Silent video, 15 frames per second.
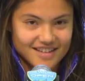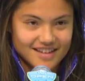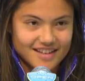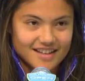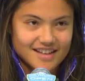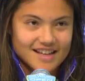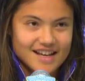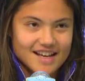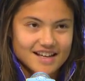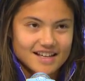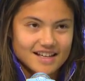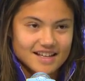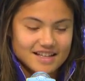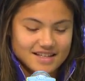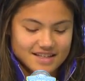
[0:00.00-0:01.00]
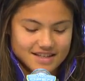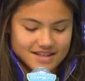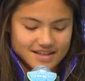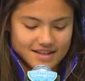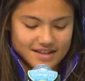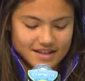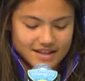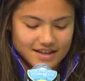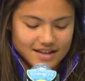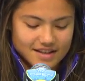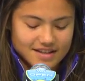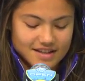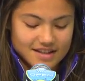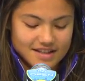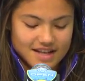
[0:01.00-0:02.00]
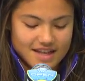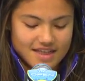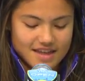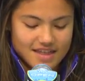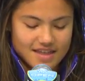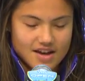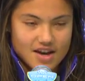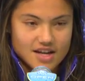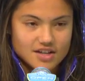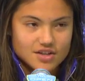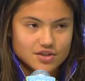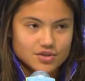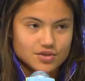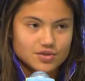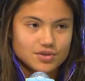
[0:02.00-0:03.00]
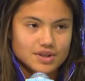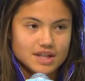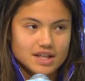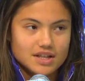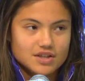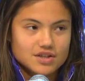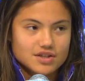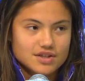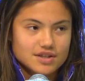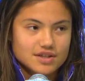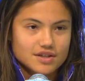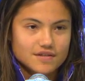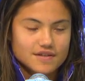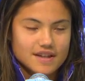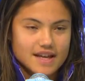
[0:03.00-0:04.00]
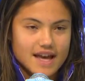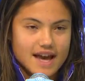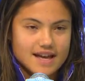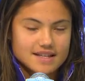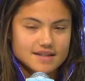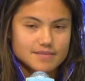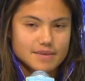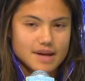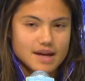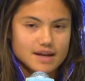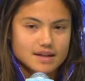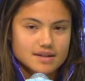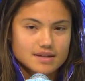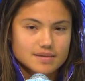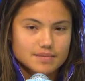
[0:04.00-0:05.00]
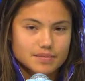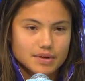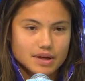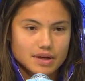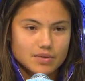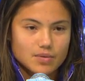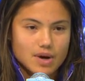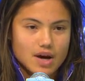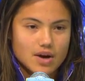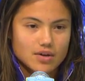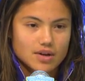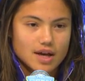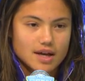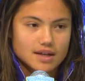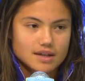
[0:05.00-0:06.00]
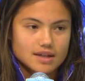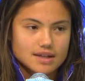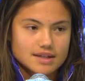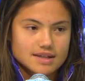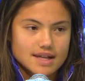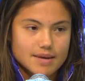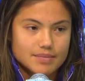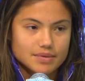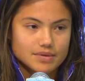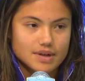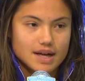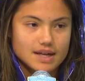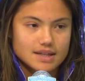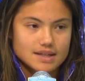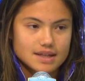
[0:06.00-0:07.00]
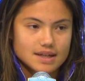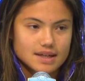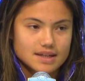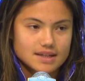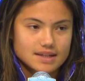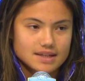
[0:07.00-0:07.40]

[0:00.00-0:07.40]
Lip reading: Yeah, it is, because I think that I do each of the aspects pretty well, like separated,